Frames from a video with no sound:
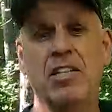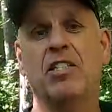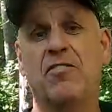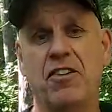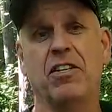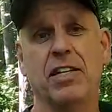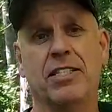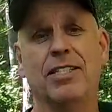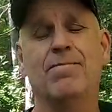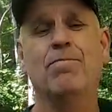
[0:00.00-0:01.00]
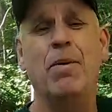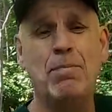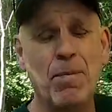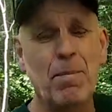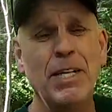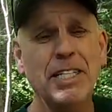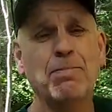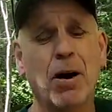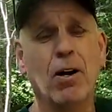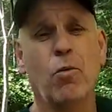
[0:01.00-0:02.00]
these feelings. And but the
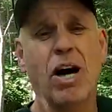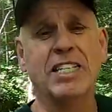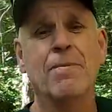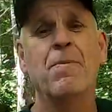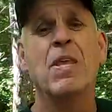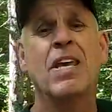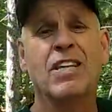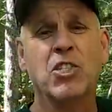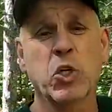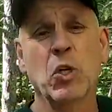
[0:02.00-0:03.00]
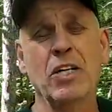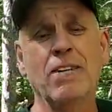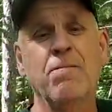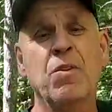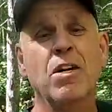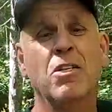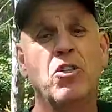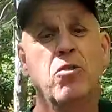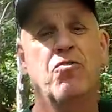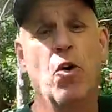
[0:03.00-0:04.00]
biggest part was is learning
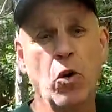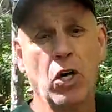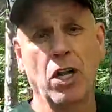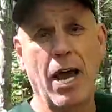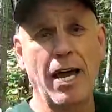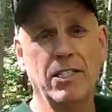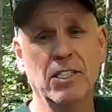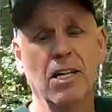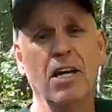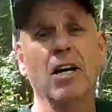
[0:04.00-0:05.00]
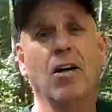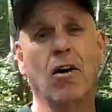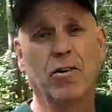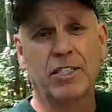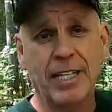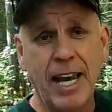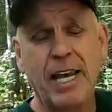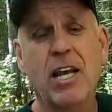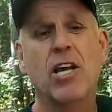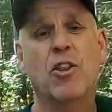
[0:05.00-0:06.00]
to vocalize or
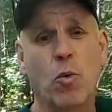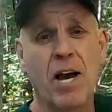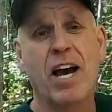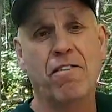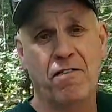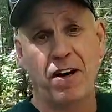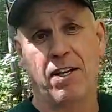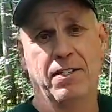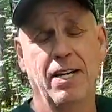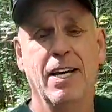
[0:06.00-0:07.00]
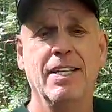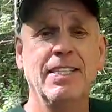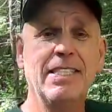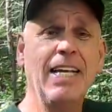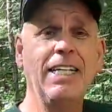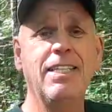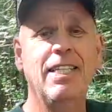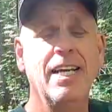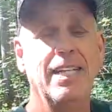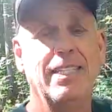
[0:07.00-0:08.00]
say the way I felt. The second
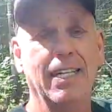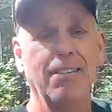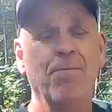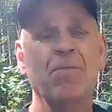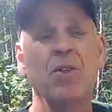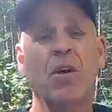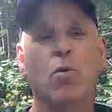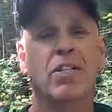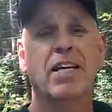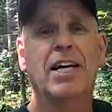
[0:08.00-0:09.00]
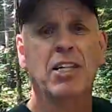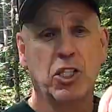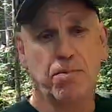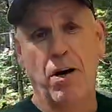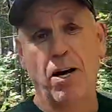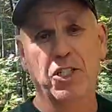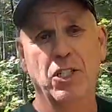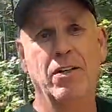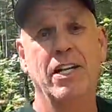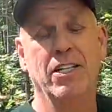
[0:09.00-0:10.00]
thing I did was I got a
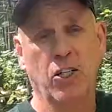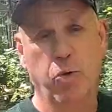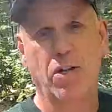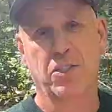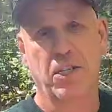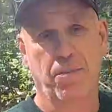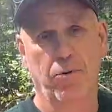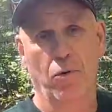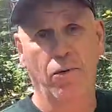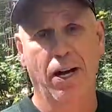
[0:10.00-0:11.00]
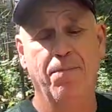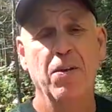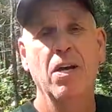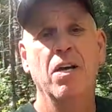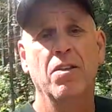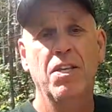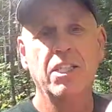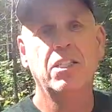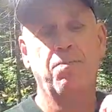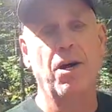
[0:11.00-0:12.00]
sponsor in a 12-step program.
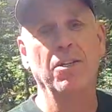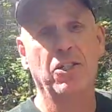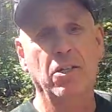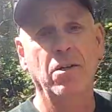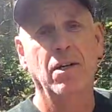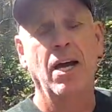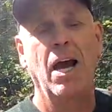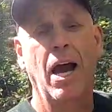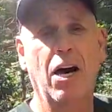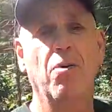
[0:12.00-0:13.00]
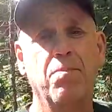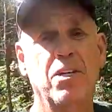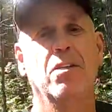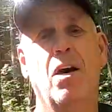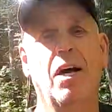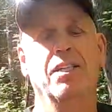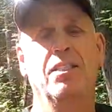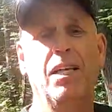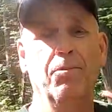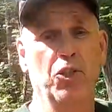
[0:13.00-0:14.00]
This sponsor helped me a lot.
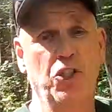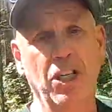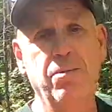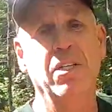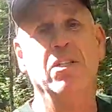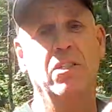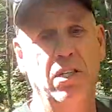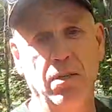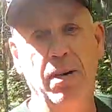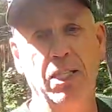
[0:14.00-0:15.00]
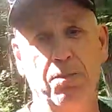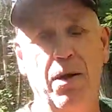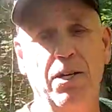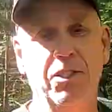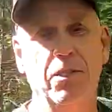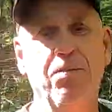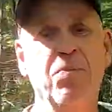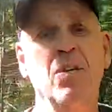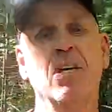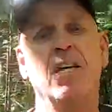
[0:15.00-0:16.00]
His name was Jim. He is still my sponsor.
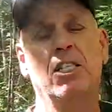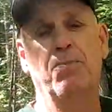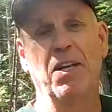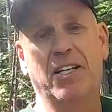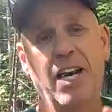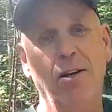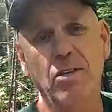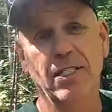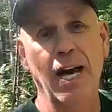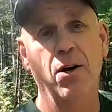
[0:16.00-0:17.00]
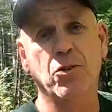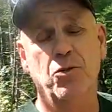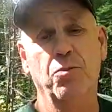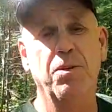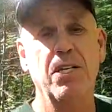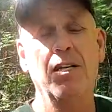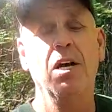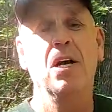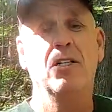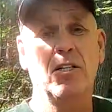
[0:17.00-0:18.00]
He spent countless hours with me
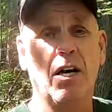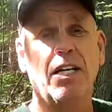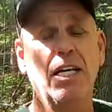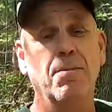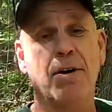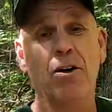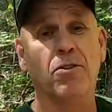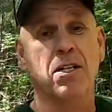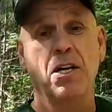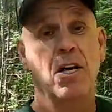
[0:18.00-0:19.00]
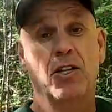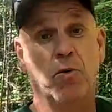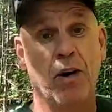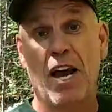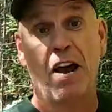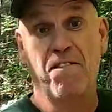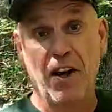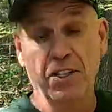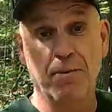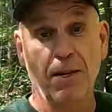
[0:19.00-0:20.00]
talking about the way I
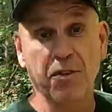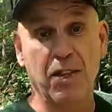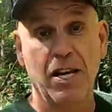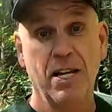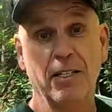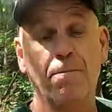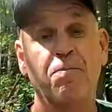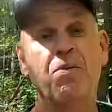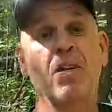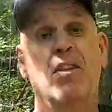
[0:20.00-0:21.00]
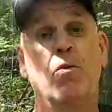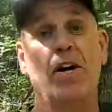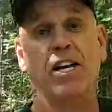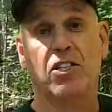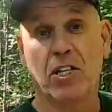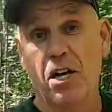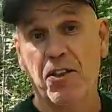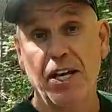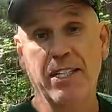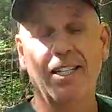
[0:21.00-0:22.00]
felt about things, the way I saw
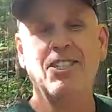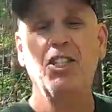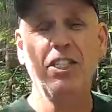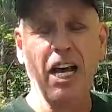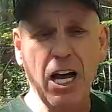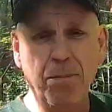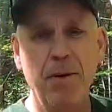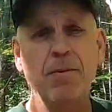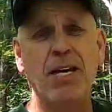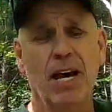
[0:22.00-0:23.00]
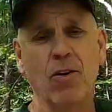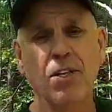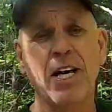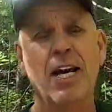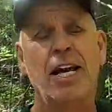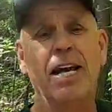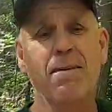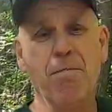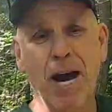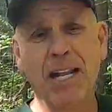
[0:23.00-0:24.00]
things, and just helping me out
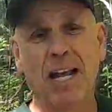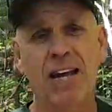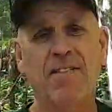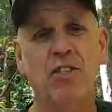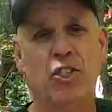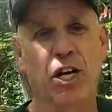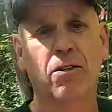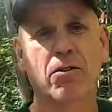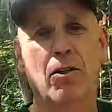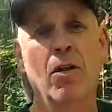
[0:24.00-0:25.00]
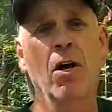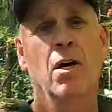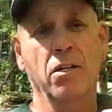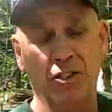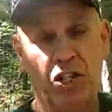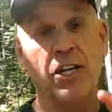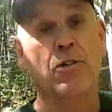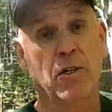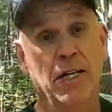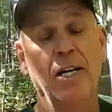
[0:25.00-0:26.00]
in my life general,
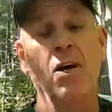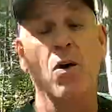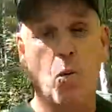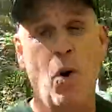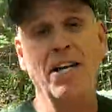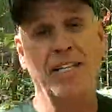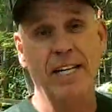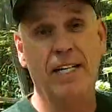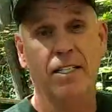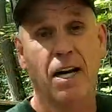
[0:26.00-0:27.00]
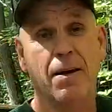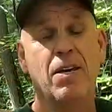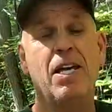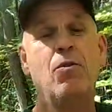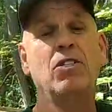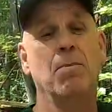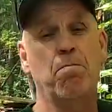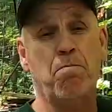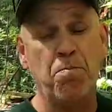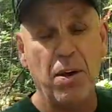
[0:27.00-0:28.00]
generally one day at a time. He was a
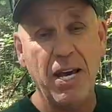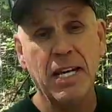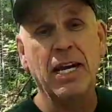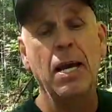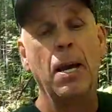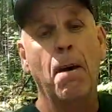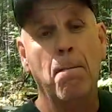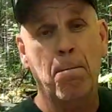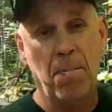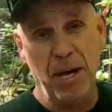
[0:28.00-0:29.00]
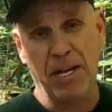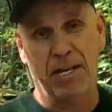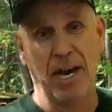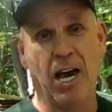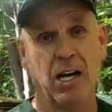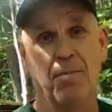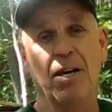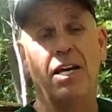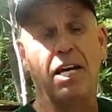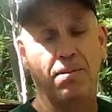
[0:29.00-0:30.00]
big, big help
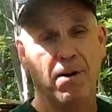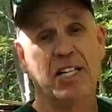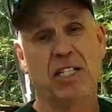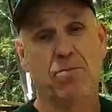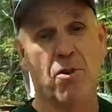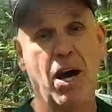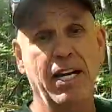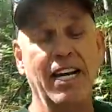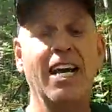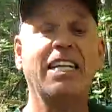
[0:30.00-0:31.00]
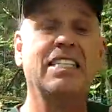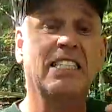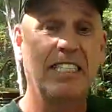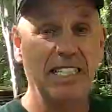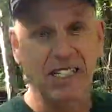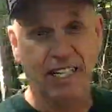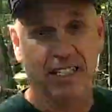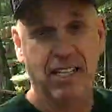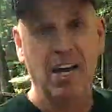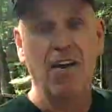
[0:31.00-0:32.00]
in my sobriety and still
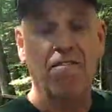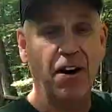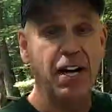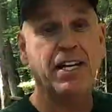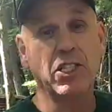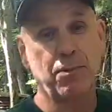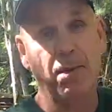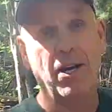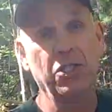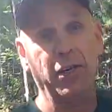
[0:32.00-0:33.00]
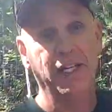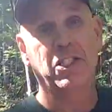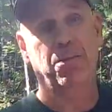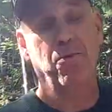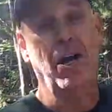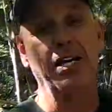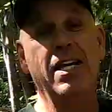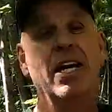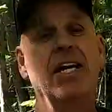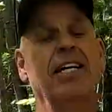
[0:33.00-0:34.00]
is. Finding a sponsor in
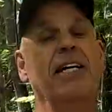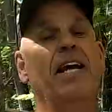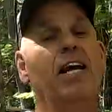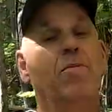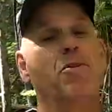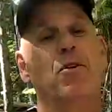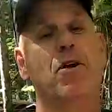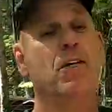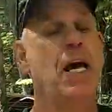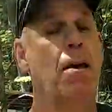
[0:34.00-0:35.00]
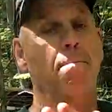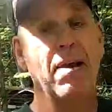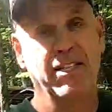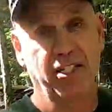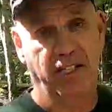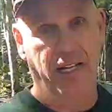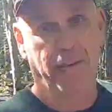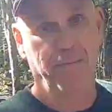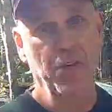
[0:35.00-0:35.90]
sobriety can help you out immensely.